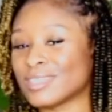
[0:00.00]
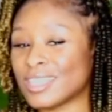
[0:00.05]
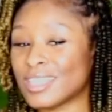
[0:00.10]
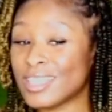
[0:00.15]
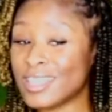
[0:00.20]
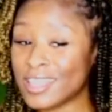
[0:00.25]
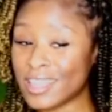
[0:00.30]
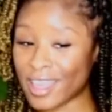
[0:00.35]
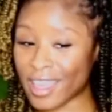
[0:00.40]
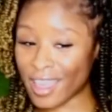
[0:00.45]

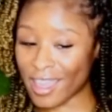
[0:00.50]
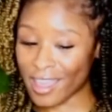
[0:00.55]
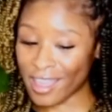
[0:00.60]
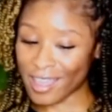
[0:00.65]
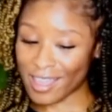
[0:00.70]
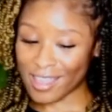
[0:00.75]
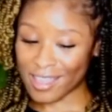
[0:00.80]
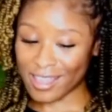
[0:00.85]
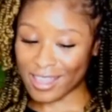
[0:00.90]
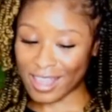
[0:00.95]
Yeah,
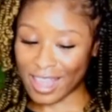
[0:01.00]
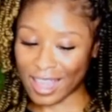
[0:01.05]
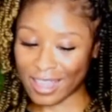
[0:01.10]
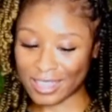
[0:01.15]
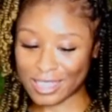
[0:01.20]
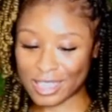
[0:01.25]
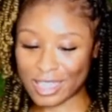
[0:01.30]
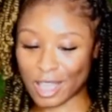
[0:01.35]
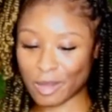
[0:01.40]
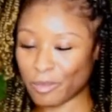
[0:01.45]

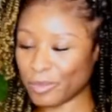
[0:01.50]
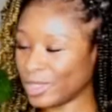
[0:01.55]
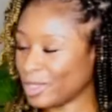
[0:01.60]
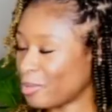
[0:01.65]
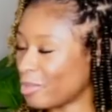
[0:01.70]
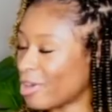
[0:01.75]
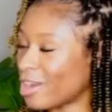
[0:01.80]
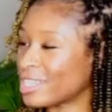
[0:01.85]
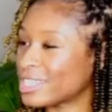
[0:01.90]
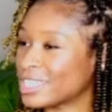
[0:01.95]
I'm in
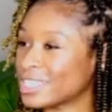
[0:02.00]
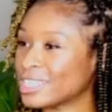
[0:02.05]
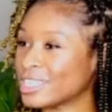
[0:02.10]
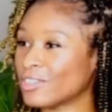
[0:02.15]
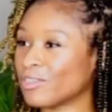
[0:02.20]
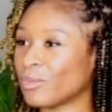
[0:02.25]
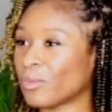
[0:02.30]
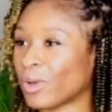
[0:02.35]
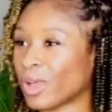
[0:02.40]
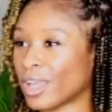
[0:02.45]
the process
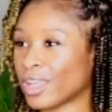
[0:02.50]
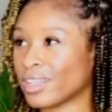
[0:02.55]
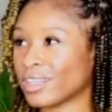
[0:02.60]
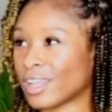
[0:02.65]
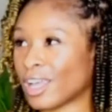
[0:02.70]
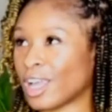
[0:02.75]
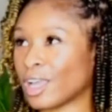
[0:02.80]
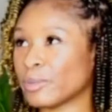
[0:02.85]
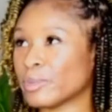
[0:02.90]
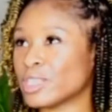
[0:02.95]
of one.
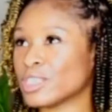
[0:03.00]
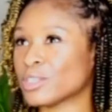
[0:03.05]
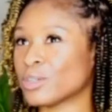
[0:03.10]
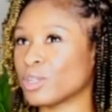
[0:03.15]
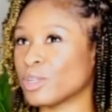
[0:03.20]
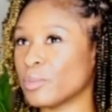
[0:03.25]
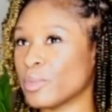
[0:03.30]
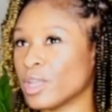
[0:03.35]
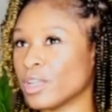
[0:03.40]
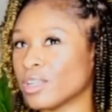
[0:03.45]
It's
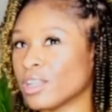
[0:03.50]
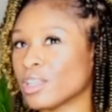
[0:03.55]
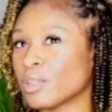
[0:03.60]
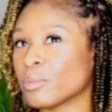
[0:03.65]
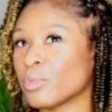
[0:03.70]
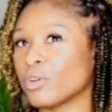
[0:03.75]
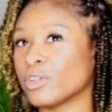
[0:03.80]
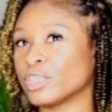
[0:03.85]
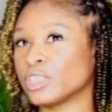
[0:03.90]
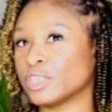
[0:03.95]
going to be another
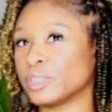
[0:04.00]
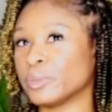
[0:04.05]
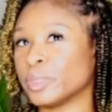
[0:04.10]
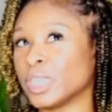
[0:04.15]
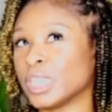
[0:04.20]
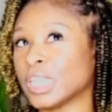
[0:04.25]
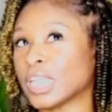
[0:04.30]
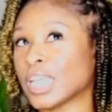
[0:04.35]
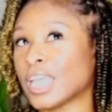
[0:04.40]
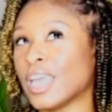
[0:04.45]
poetry
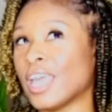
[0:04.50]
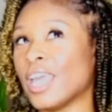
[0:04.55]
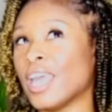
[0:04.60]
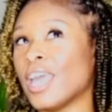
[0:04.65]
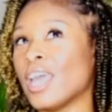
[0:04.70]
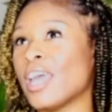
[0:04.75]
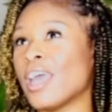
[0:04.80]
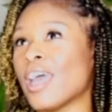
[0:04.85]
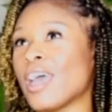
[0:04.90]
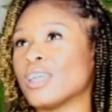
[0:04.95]
book.
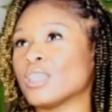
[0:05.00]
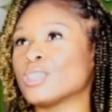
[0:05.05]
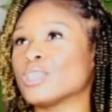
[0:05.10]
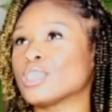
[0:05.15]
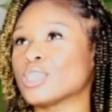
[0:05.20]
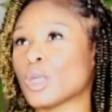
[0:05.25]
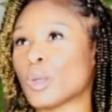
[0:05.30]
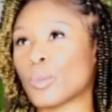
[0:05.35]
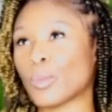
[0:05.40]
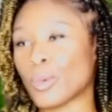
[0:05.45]
At
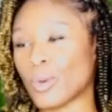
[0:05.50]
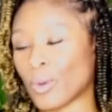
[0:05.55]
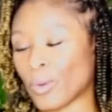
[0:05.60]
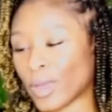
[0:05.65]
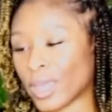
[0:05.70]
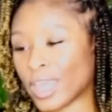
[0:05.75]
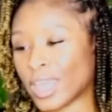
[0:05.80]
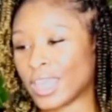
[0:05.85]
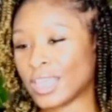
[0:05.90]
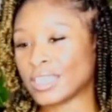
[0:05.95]
some
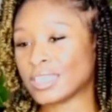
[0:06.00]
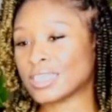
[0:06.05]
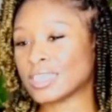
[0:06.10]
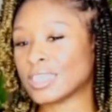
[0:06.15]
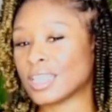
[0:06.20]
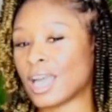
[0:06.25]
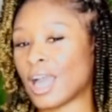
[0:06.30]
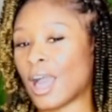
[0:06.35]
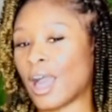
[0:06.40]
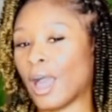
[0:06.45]
point,
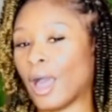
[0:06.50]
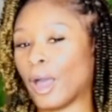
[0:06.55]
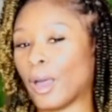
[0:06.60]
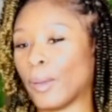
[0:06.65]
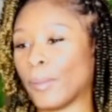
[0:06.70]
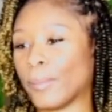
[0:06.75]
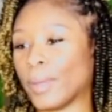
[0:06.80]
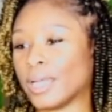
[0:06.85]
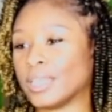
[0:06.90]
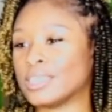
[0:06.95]

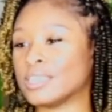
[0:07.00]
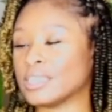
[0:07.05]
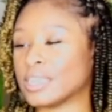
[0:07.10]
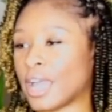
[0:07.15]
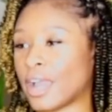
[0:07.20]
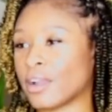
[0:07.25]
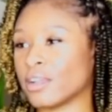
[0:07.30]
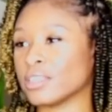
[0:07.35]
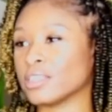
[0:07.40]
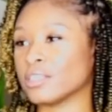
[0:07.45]
my
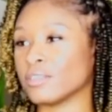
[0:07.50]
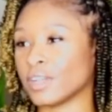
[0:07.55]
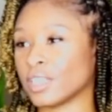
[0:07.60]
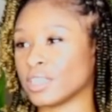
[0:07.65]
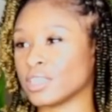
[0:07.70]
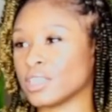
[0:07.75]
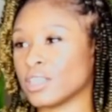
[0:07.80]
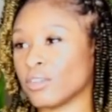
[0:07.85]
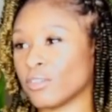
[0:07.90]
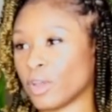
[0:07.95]
desire is to write
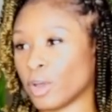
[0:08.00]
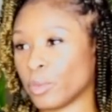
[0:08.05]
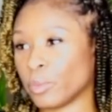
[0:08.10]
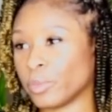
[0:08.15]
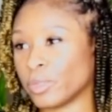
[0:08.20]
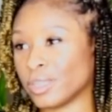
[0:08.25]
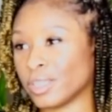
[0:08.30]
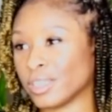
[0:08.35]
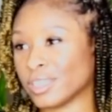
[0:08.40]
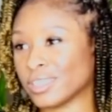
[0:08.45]
a self-help
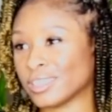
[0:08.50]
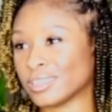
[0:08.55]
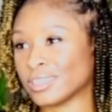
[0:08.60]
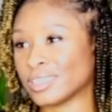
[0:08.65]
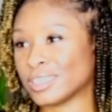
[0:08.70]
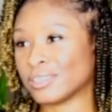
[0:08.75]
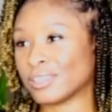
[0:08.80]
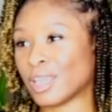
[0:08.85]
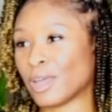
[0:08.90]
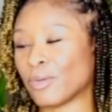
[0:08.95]
book,
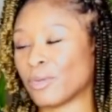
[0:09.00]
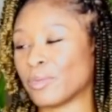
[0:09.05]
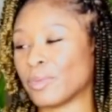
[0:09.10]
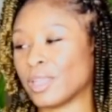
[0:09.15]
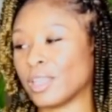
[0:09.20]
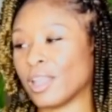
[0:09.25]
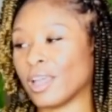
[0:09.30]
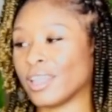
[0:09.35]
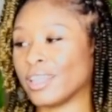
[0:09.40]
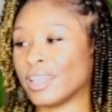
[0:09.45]
so that will
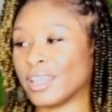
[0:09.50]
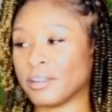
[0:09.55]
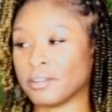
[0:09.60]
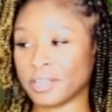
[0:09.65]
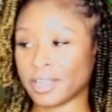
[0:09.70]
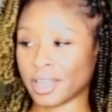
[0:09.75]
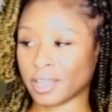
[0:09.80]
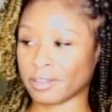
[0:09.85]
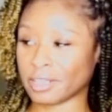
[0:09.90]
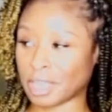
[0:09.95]
be like
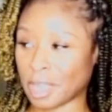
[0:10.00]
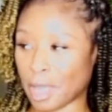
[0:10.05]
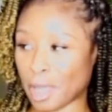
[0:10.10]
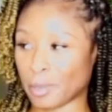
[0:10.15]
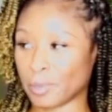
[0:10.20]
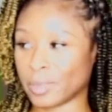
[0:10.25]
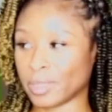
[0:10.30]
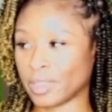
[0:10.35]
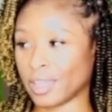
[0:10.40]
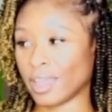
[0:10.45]
later down the
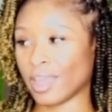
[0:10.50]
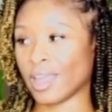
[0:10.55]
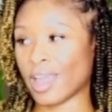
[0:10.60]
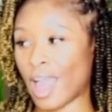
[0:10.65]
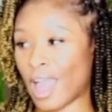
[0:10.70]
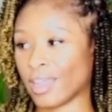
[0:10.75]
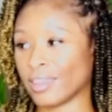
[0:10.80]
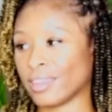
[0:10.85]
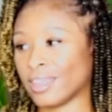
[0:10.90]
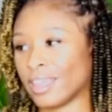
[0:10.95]
line. But yeah,
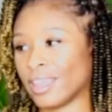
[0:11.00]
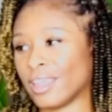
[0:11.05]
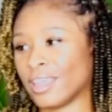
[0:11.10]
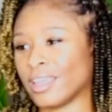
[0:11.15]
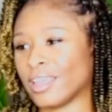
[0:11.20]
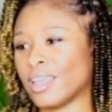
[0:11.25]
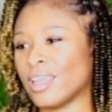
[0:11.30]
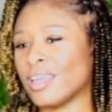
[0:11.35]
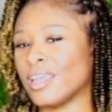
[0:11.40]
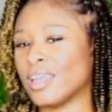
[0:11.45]
I
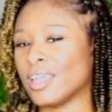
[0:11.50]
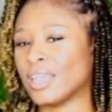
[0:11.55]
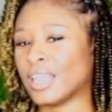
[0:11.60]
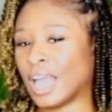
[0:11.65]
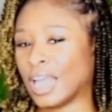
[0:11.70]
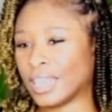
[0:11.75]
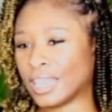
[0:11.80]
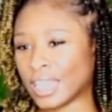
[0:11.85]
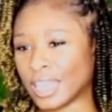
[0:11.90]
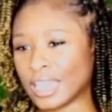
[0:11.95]

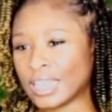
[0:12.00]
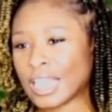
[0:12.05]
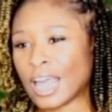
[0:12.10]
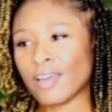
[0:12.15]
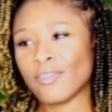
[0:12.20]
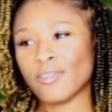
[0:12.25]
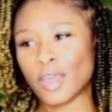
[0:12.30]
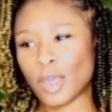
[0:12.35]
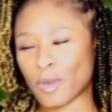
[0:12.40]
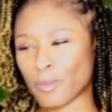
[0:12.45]
think
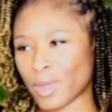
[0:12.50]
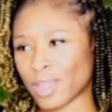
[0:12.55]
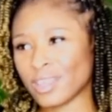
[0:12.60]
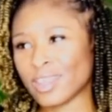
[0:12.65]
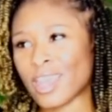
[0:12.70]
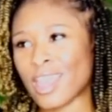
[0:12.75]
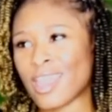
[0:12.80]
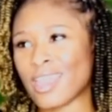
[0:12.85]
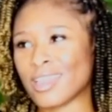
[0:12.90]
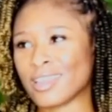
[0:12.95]
I found my
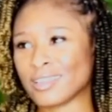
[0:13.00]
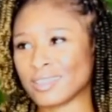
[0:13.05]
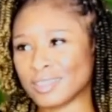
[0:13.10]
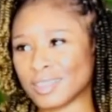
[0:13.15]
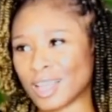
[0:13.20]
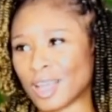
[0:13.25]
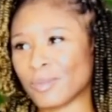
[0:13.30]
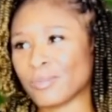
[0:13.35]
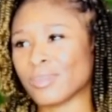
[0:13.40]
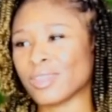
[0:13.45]
thing.
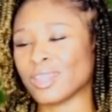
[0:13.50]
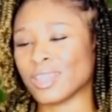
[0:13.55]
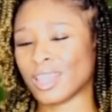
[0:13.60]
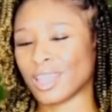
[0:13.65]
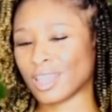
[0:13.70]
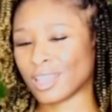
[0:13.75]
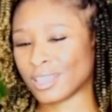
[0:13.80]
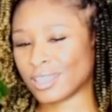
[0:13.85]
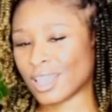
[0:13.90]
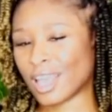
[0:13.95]
I
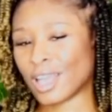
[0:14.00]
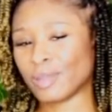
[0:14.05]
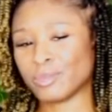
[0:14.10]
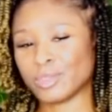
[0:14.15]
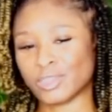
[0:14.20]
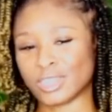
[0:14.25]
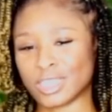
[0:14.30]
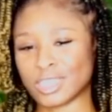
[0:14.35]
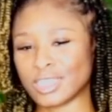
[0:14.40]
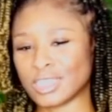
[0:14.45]
think I'm
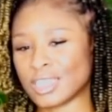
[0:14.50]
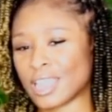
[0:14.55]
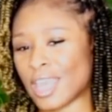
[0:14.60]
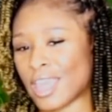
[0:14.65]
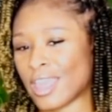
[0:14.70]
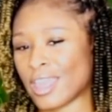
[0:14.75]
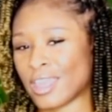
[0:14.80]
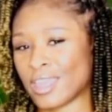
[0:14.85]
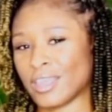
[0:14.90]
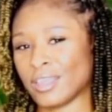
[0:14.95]
going to
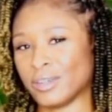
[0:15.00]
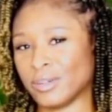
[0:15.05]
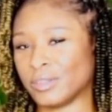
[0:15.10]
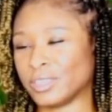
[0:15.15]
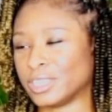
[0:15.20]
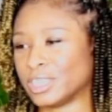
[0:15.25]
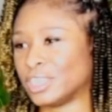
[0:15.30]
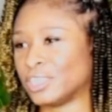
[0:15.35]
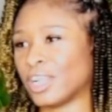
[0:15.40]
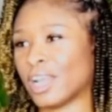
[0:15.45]
stay
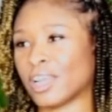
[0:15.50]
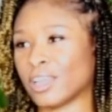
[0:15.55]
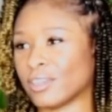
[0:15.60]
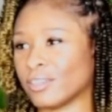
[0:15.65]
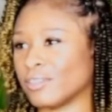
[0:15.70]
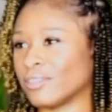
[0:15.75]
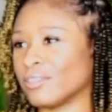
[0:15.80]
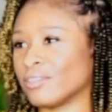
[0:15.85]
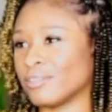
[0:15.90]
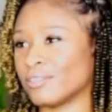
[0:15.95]
on this track
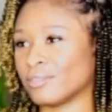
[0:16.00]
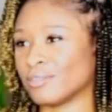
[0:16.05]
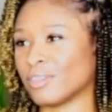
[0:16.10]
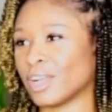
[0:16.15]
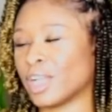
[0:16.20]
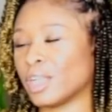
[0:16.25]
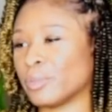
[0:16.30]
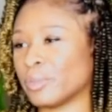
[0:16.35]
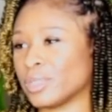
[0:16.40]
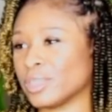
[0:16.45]
of
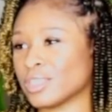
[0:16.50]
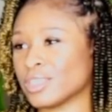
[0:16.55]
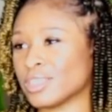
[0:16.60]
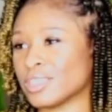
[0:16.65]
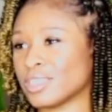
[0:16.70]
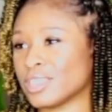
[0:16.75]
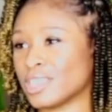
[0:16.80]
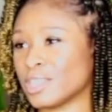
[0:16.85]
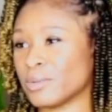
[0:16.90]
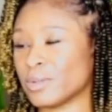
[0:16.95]
writing books
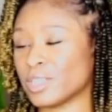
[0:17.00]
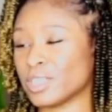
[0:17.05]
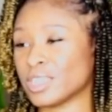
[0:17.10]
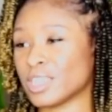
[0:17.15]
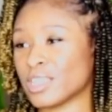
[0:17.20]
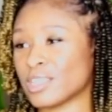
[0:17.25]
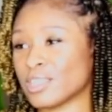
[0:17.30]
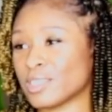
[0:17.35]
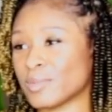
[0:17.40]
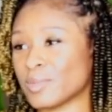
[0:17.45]
and see where it
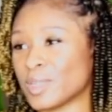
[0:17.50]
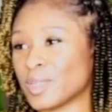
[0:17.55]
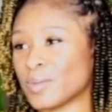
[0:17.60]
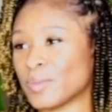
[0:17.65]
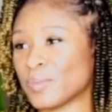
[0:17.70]
takes me.